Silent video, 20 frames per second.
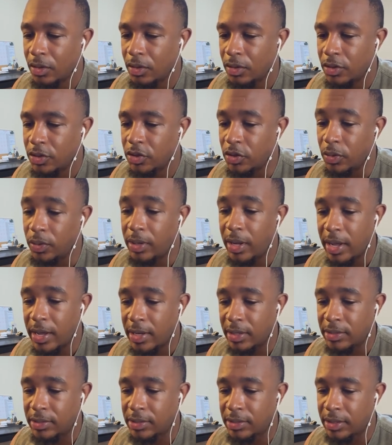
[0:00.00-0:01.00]
So
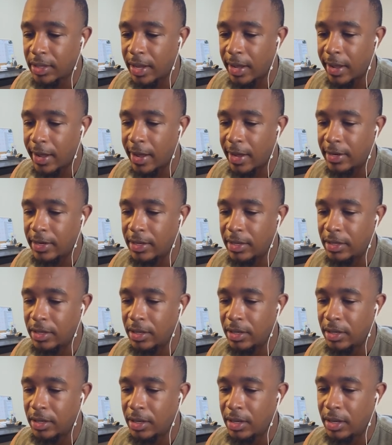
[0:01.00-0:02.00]
next, I added
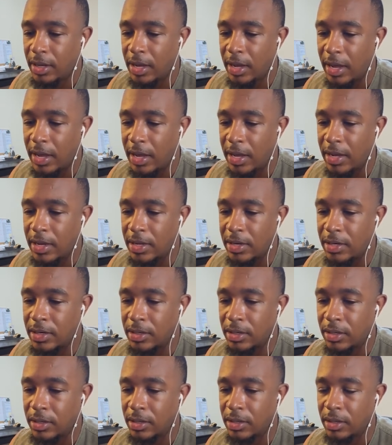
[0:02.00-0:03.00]
in
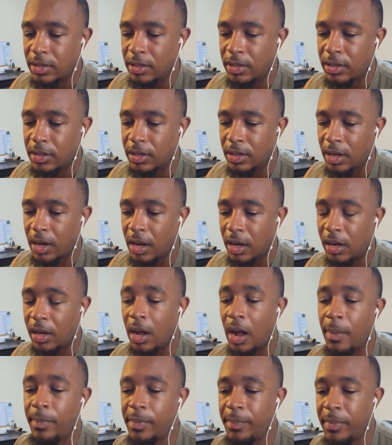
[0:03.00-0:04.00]
a
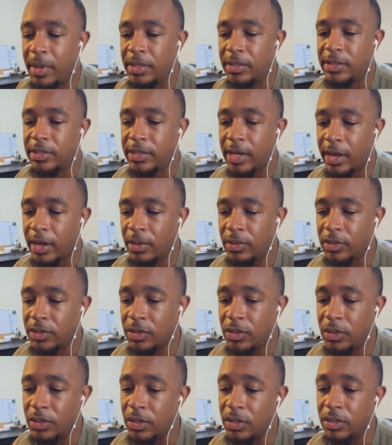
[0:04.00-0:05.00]
complement sound
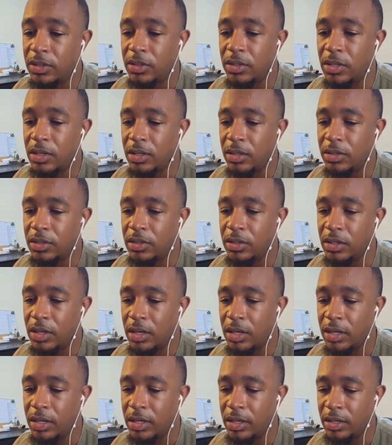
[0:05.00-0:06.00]
to
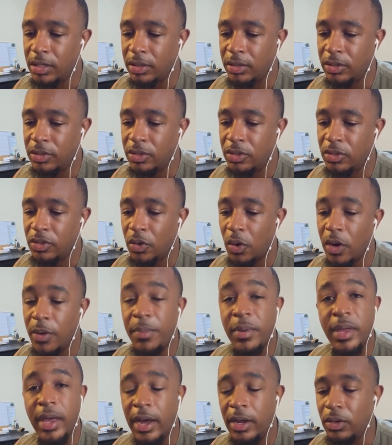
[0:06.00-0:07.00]
the toy
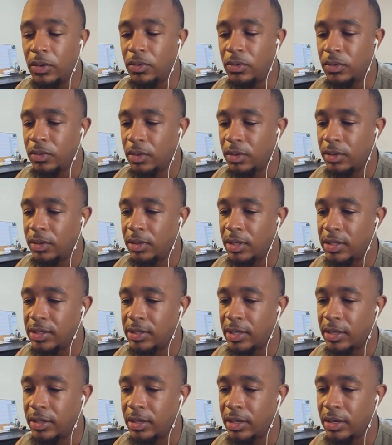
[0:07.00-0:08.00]
piano, this
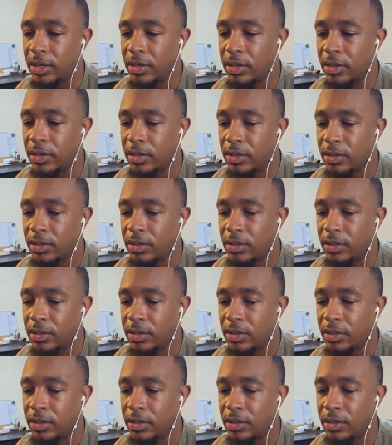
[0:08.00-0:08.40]
sound here.